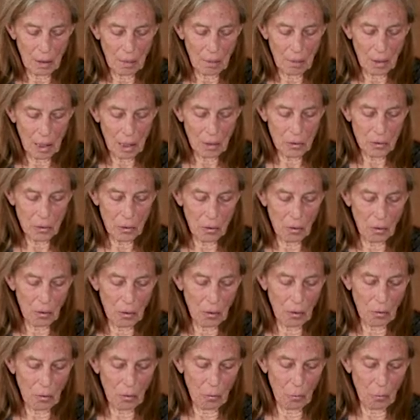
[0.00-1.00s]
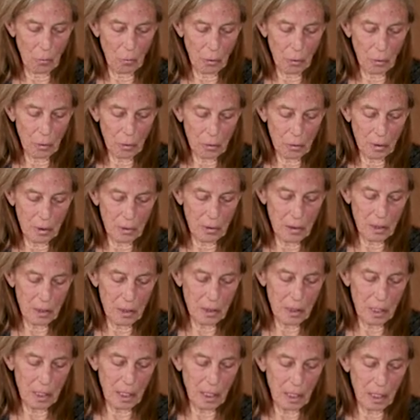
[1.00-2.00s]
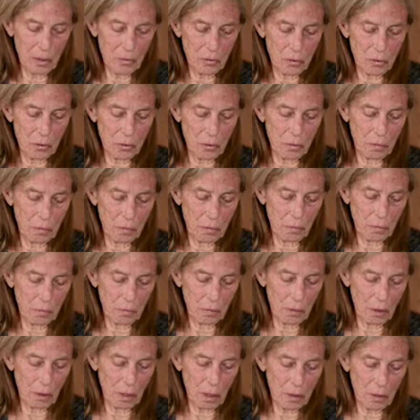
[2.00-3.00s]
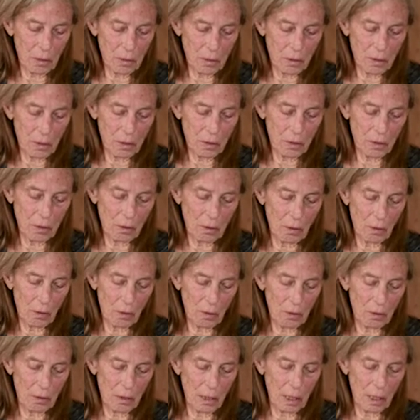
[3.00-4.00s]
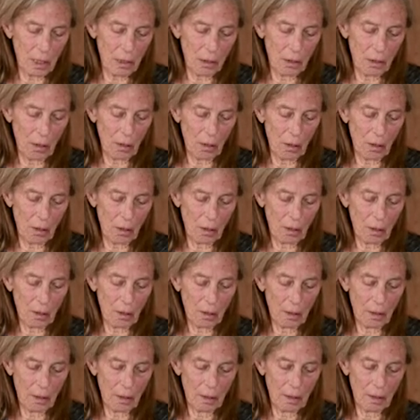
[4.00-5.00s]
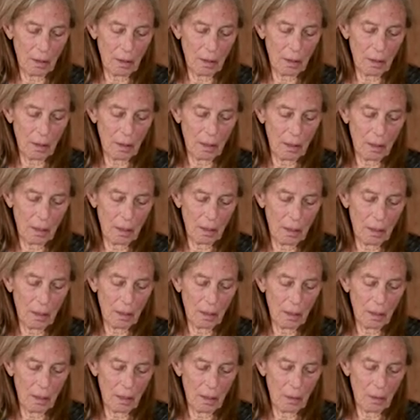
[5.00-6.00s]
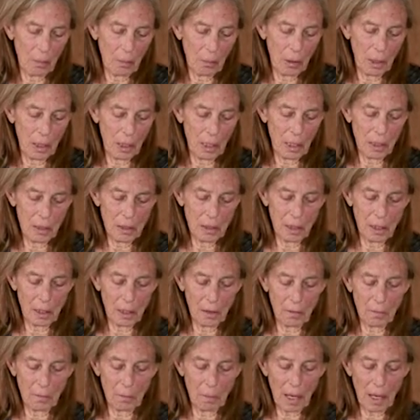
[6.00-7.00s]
Imagine all the work that these hands do for us all day long, and we need to give